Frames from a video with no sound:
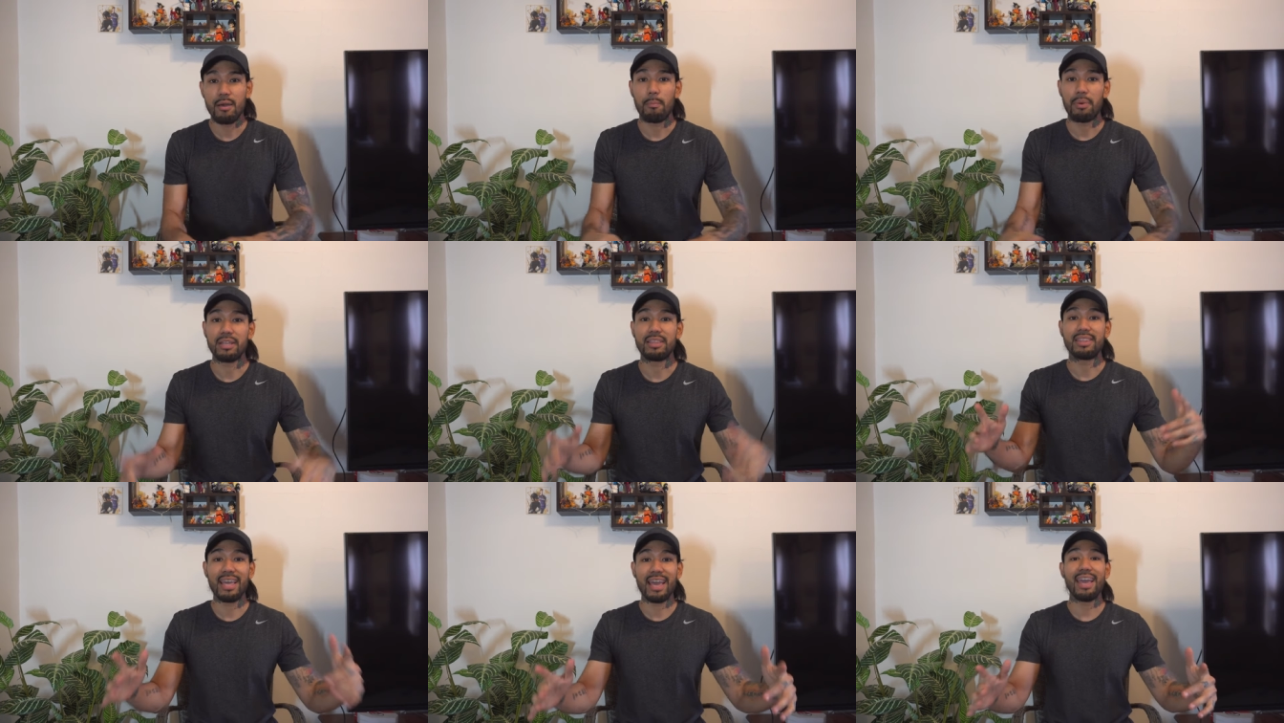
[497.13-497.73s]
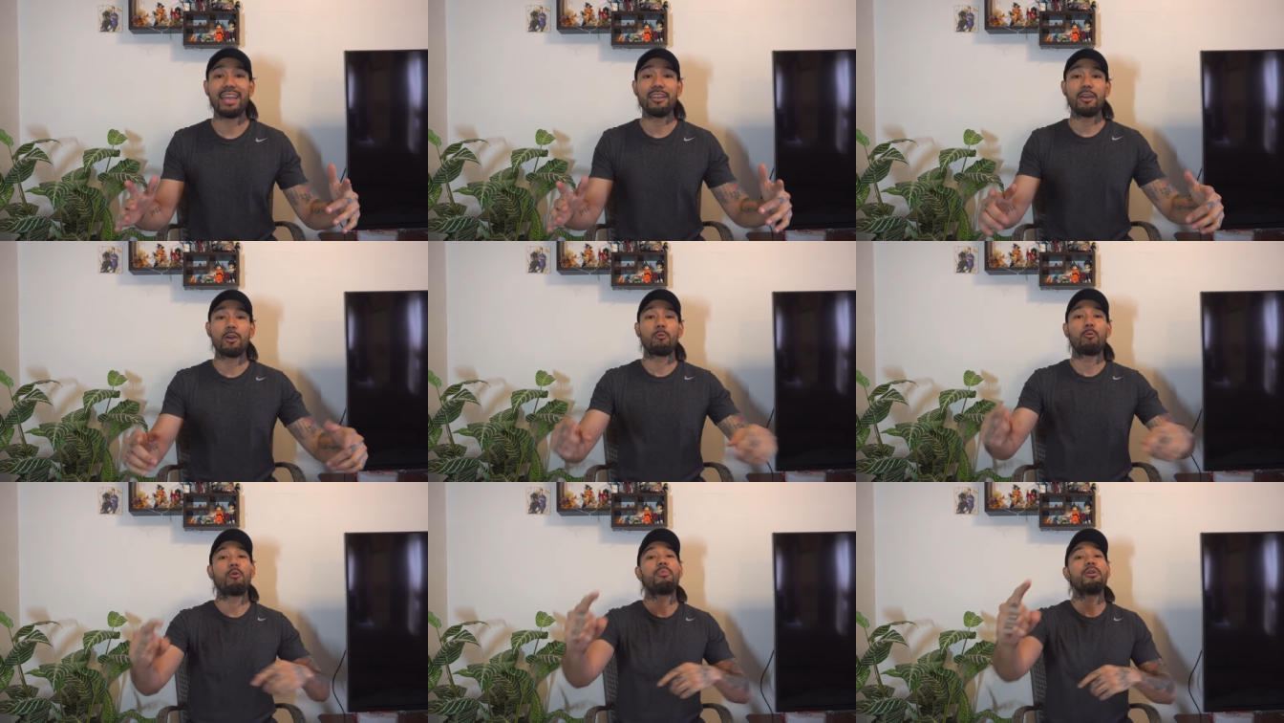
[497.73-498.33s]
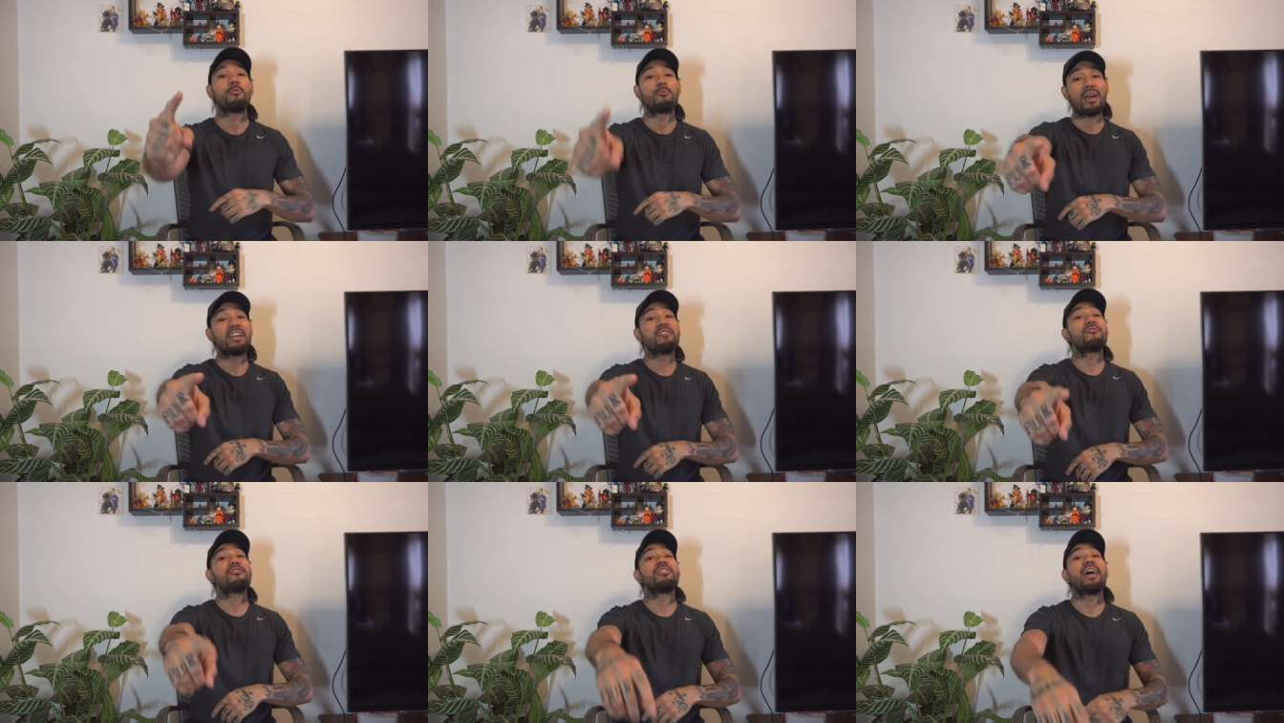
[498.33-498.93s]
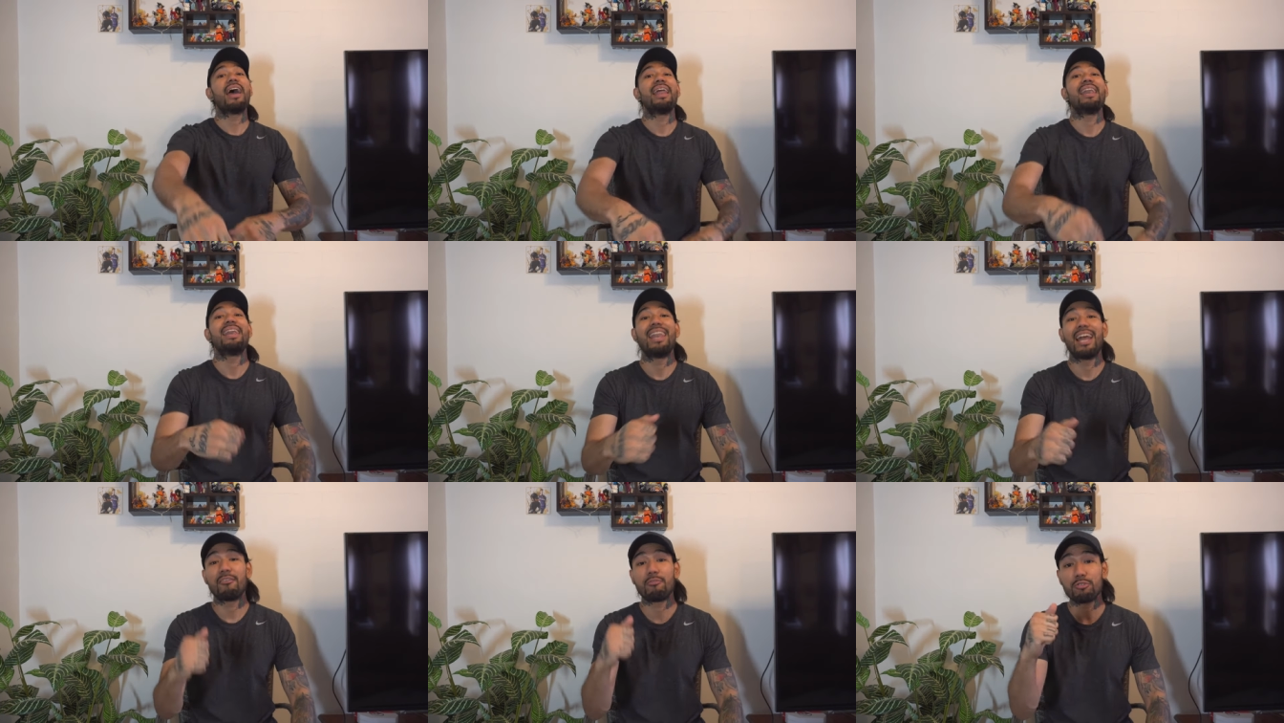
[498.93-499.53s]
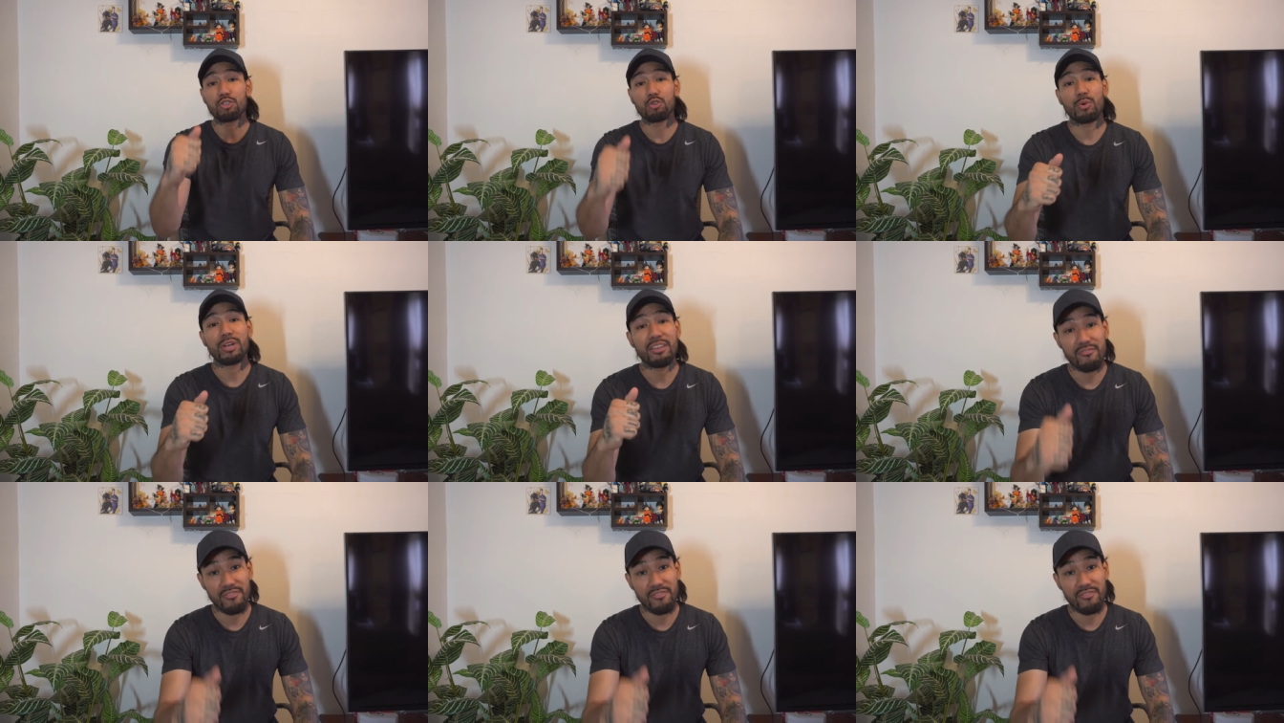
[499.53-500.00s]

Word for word: but then we'll be ready for that level 20